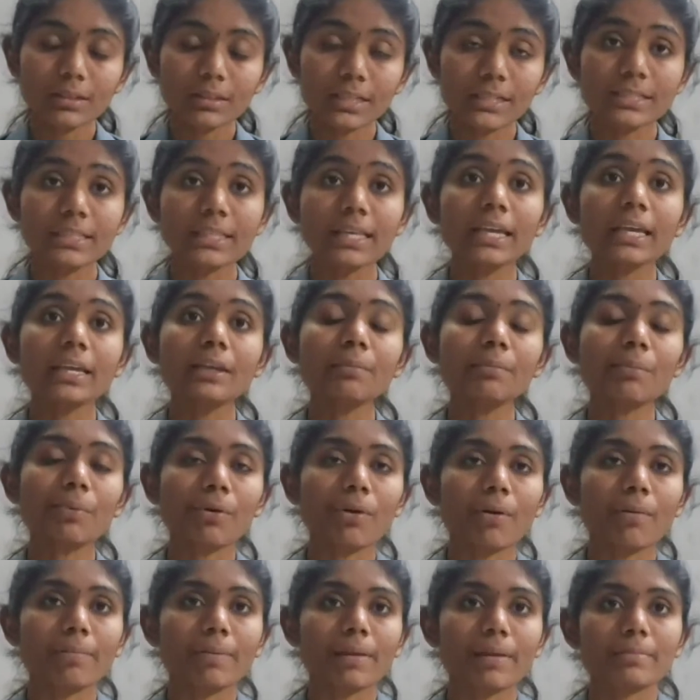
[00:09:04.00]
the skin
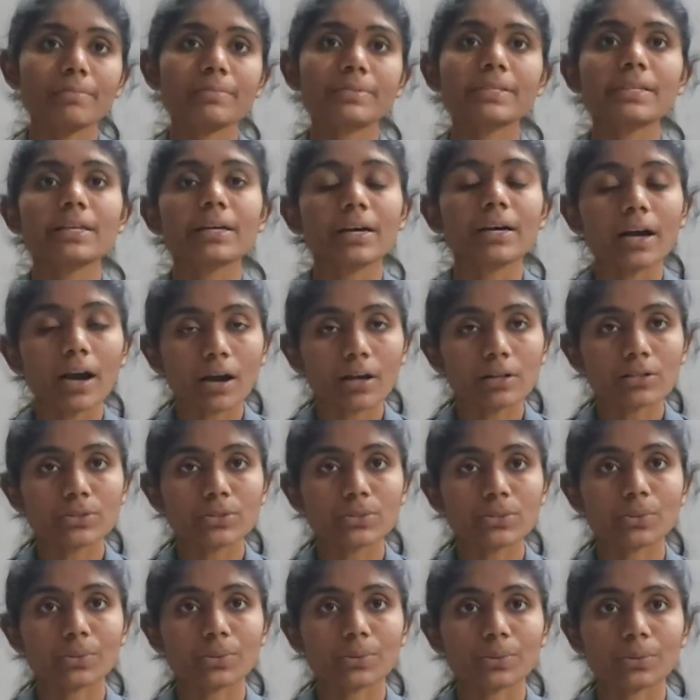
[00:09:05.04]
problems
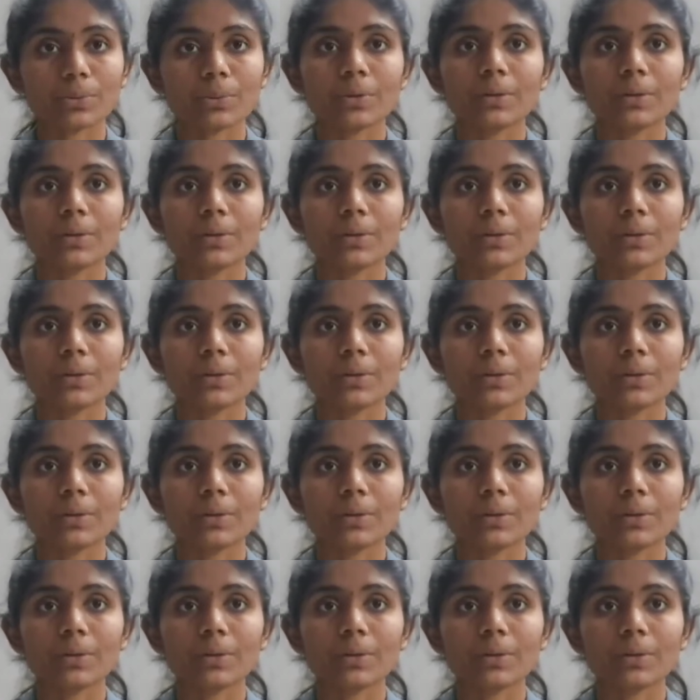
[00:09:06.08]
also.